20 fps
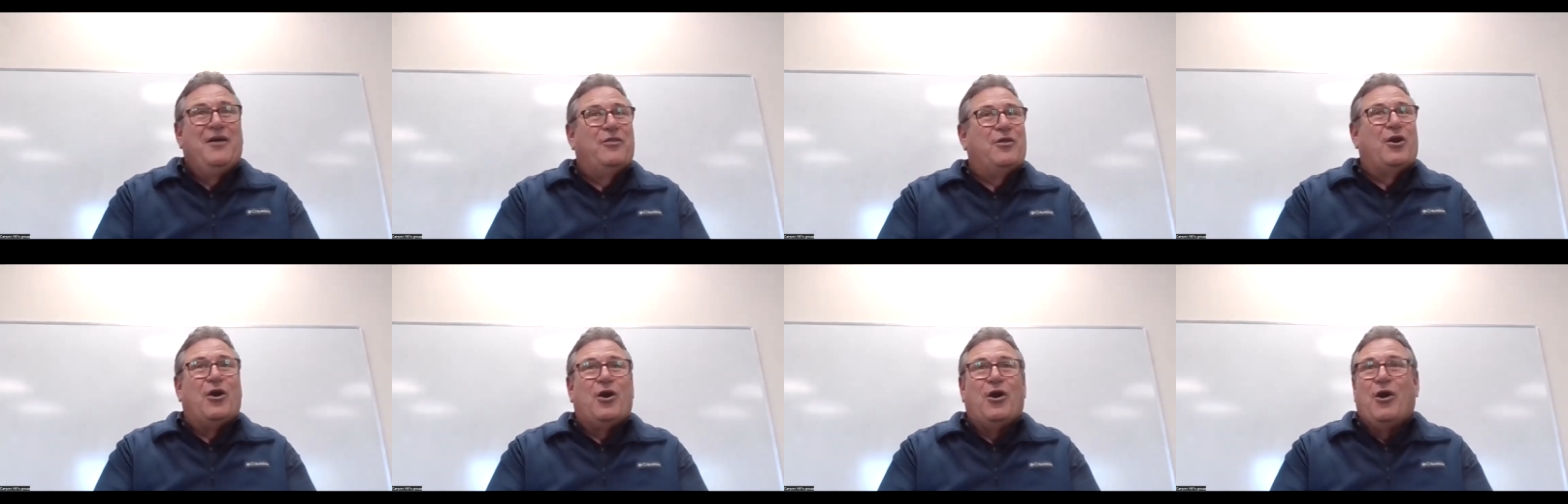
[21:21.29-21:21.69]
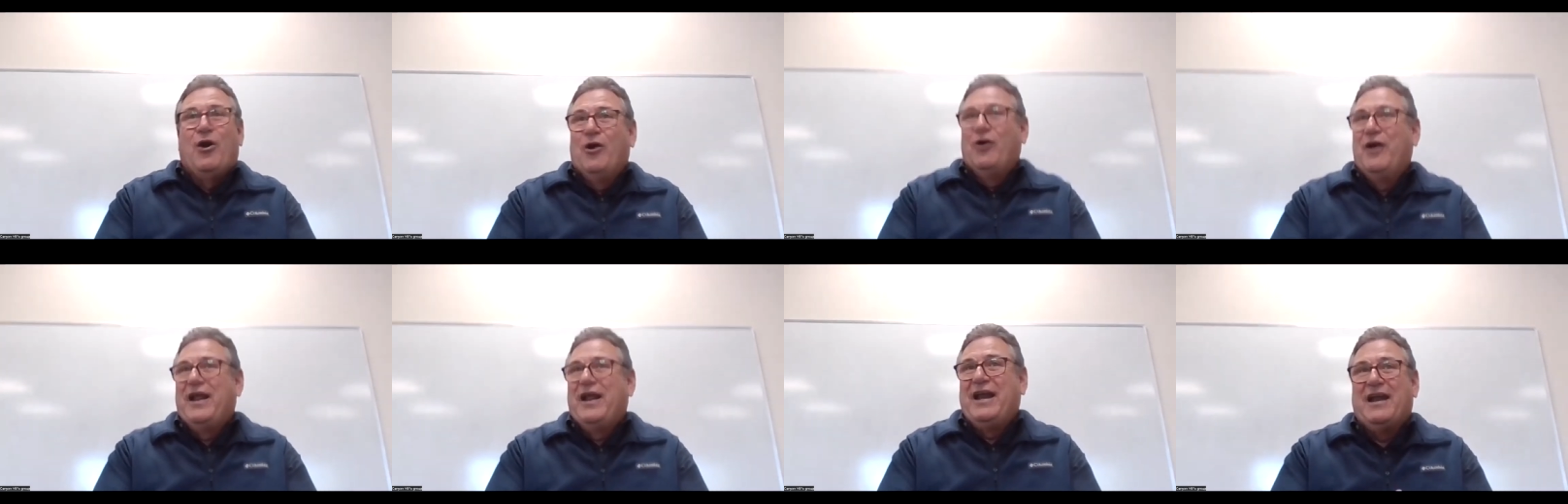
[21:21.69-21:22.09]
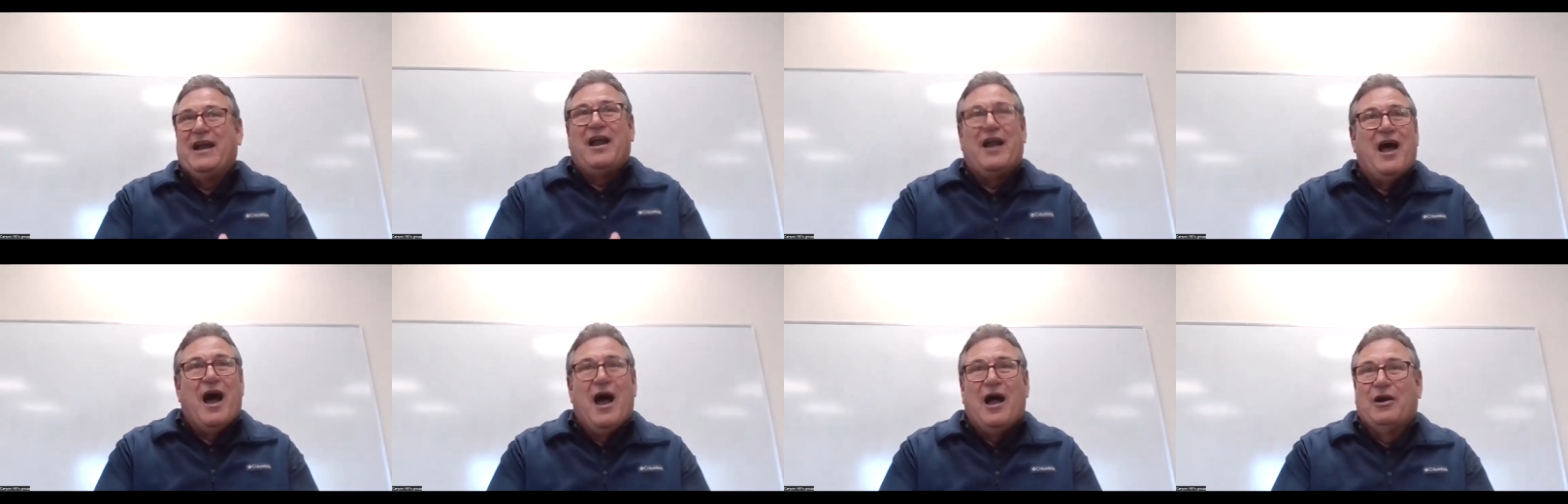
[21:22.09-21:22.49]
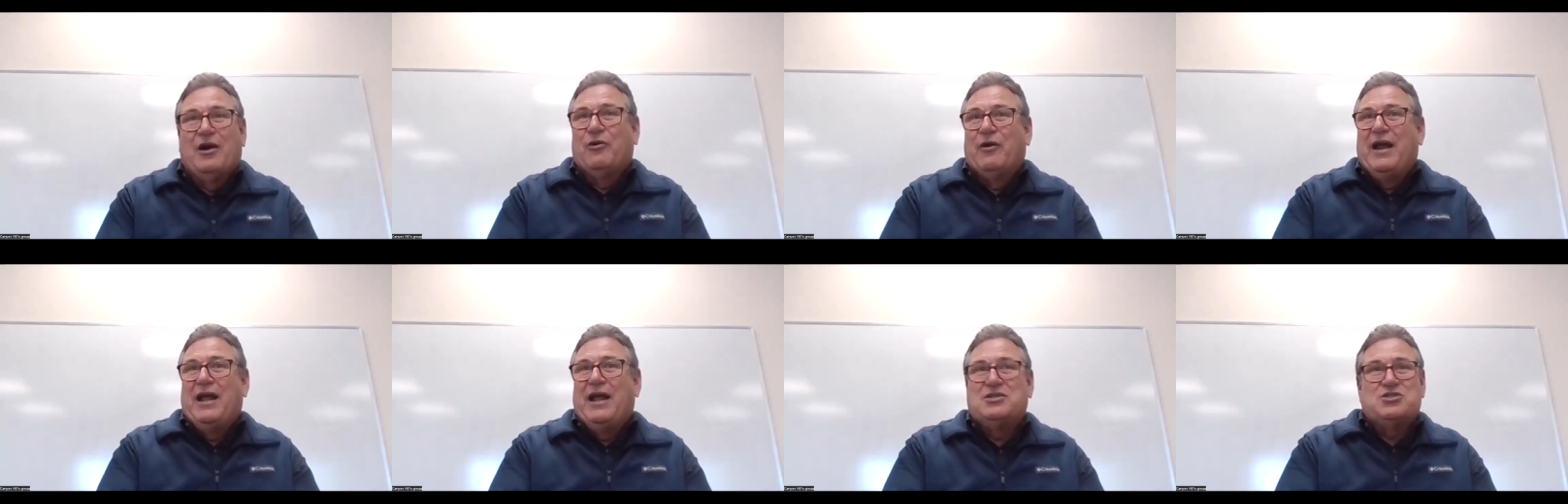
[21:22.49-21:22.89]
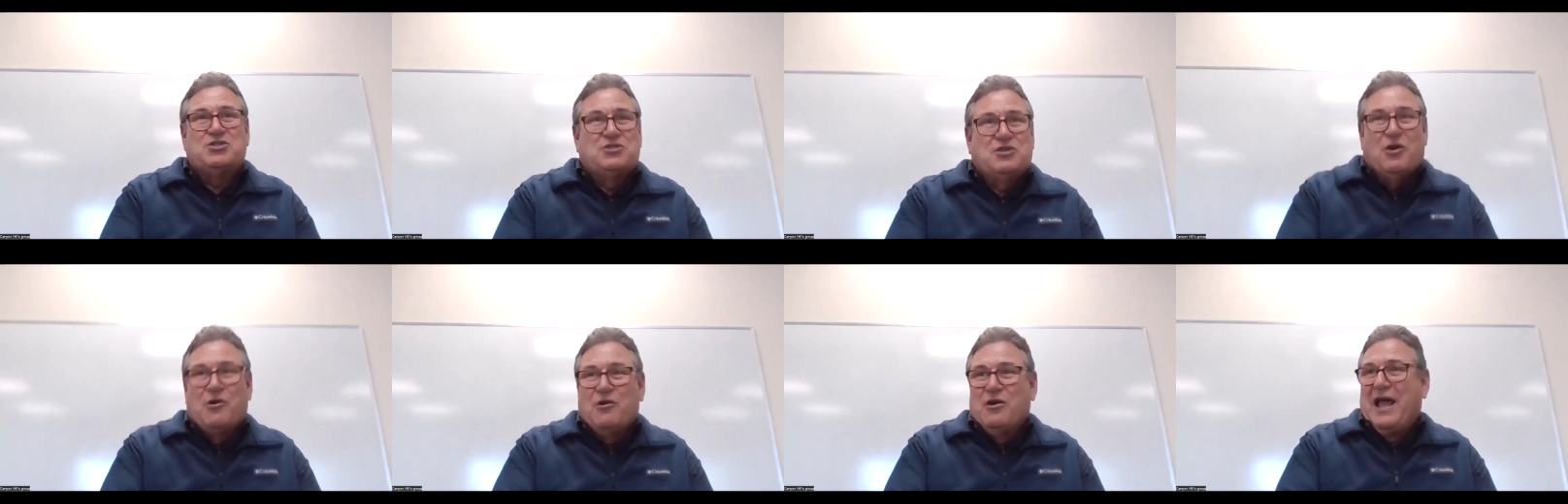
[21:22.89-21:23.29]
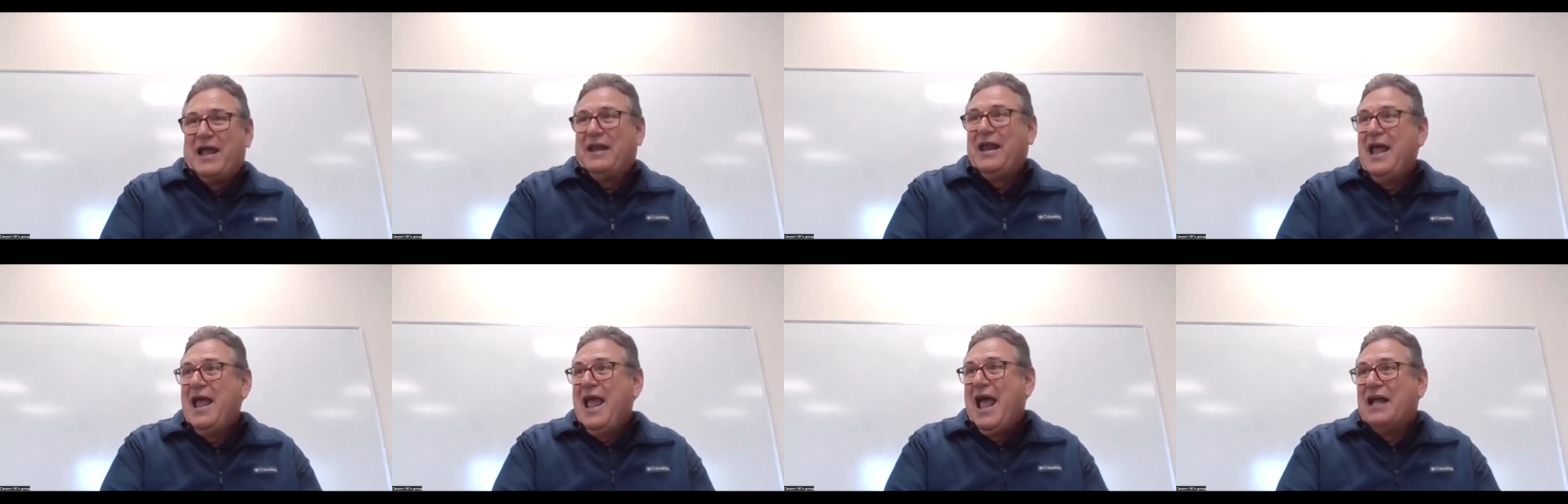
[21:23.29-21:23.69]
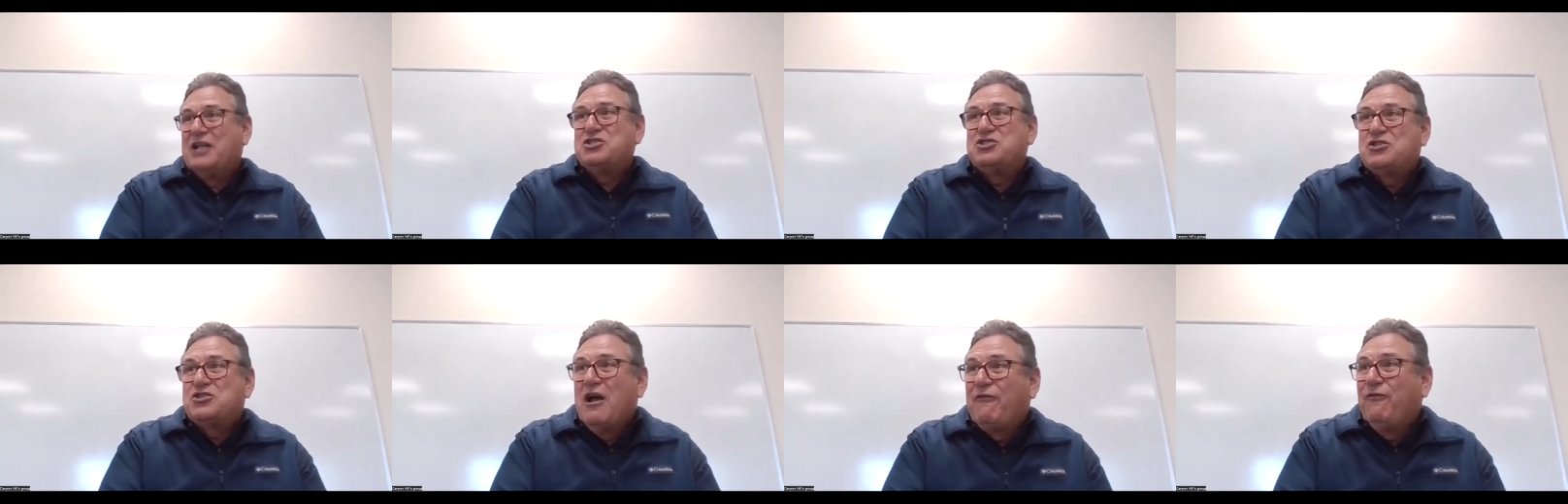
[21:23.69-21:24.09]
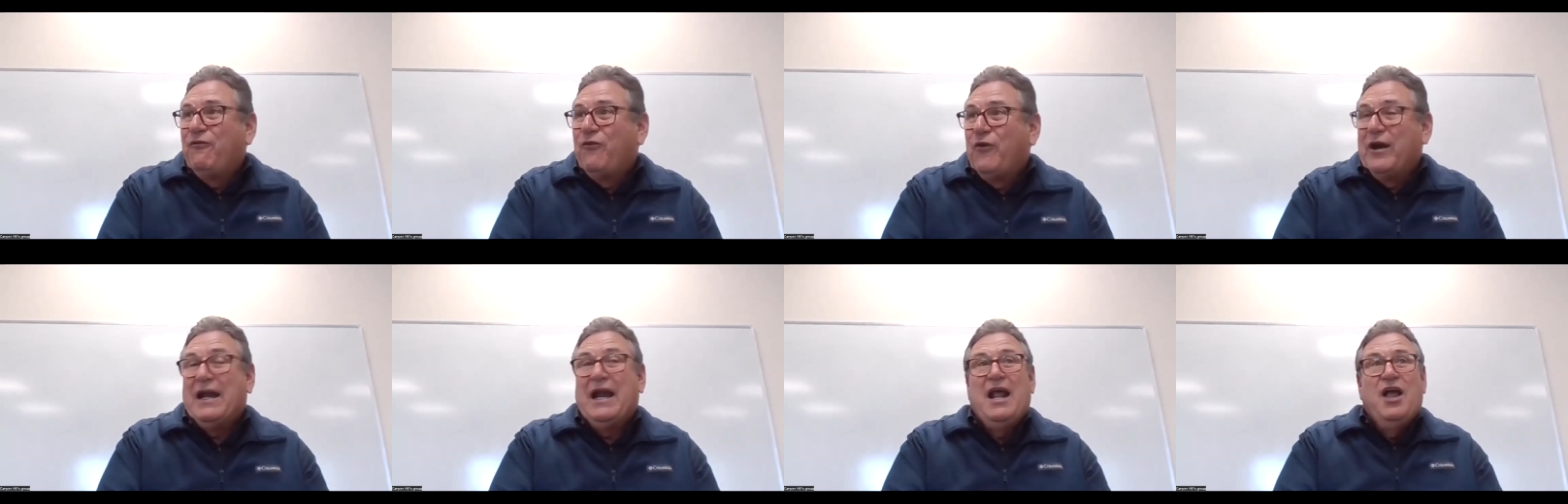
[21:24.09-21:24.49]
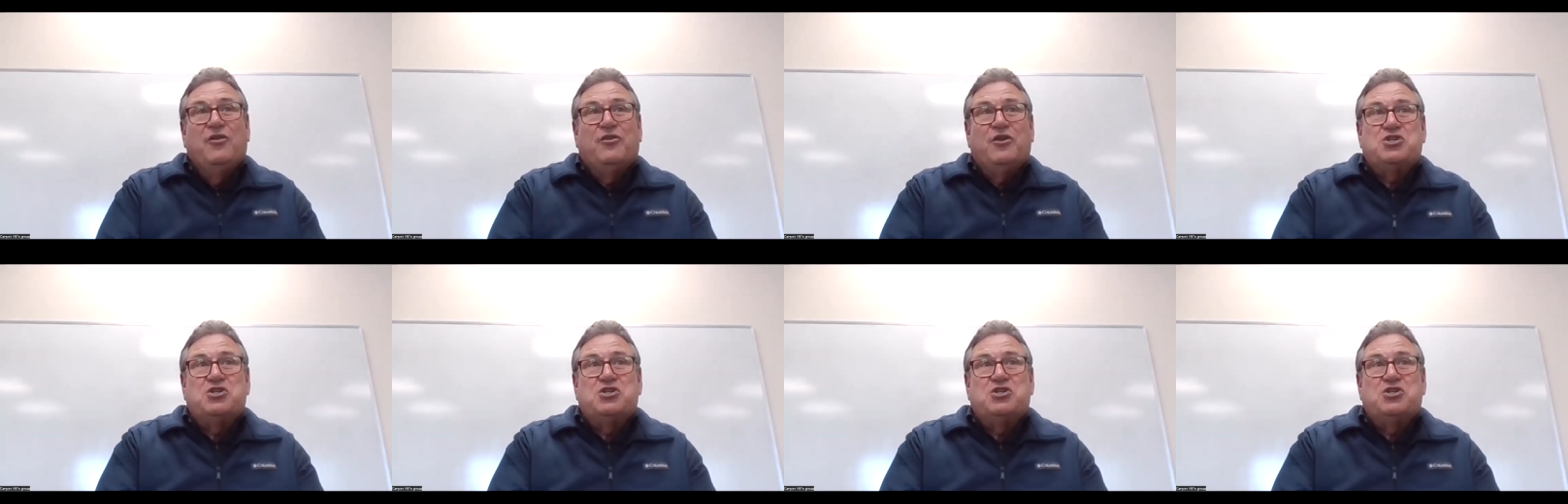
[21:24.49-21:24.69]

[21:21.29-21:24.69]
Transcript: that are hurting and hungry and, and, and suffering.